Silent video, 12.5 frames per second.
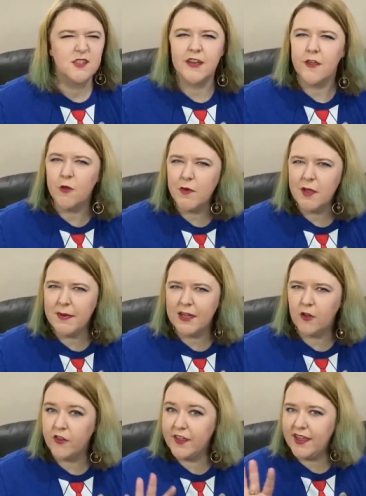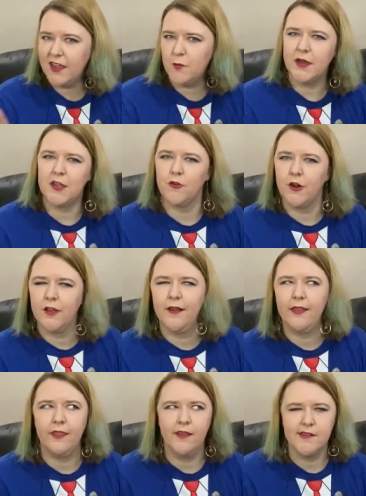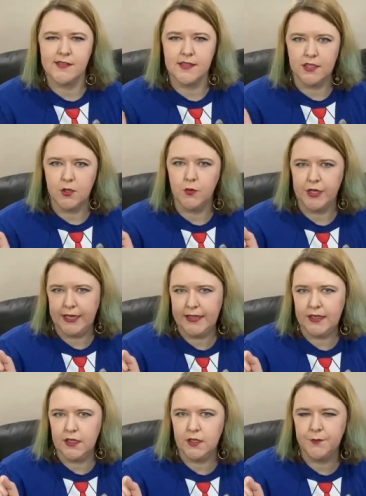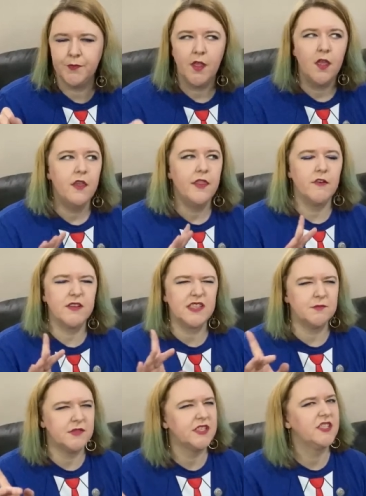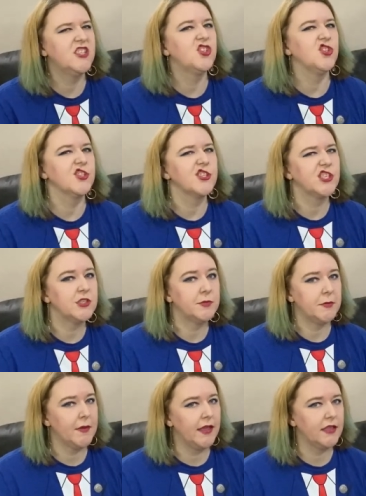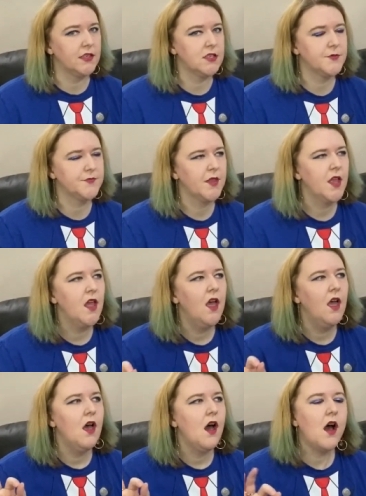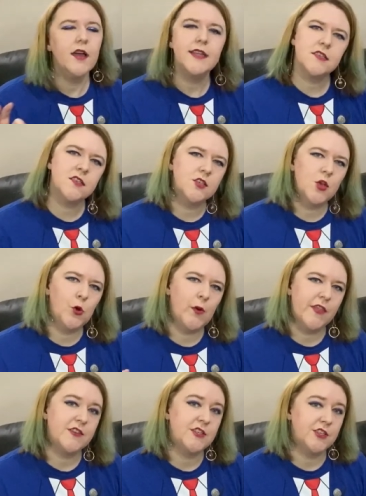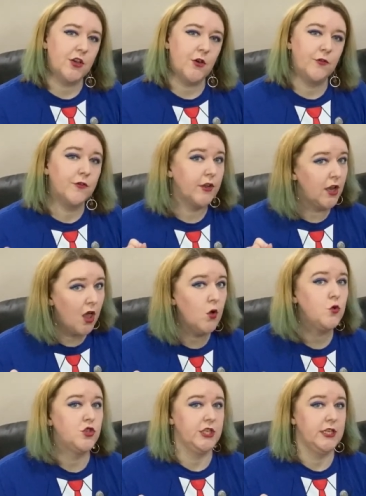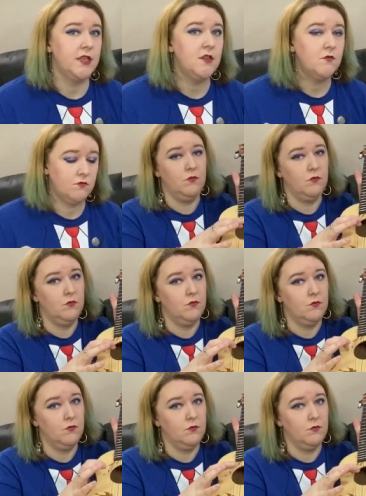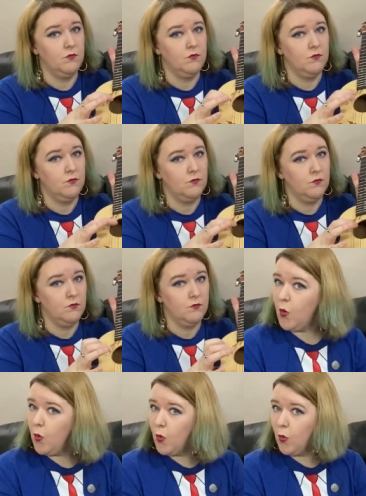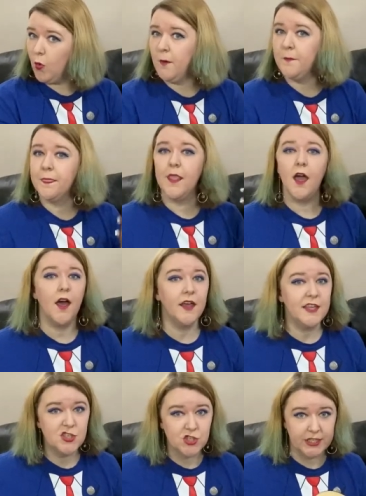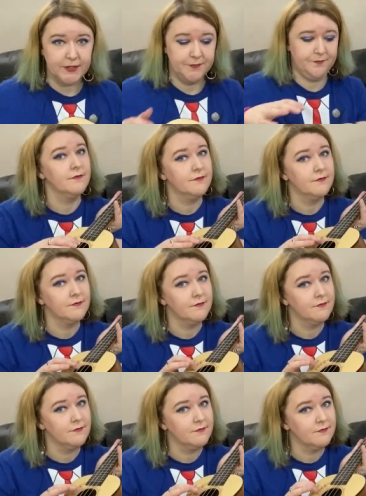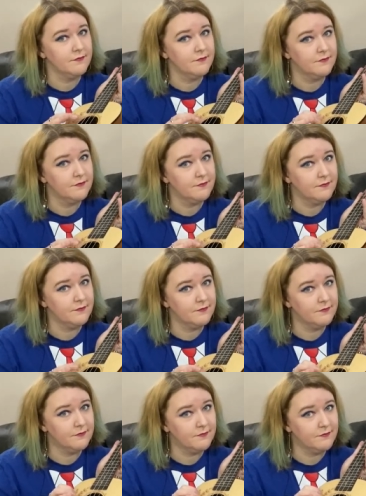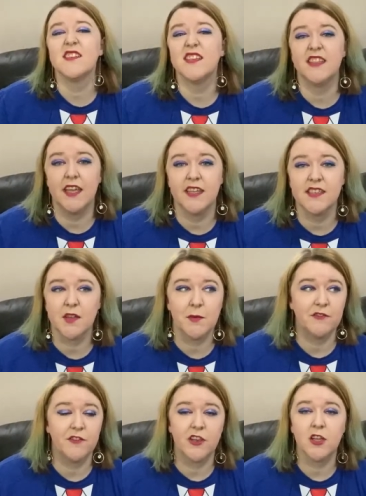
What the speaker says: So now that we are back on the gateway drug that is the ukulele, there are some decisions to be made. I didn't know whether to go for low G or high G. In the end, I went for the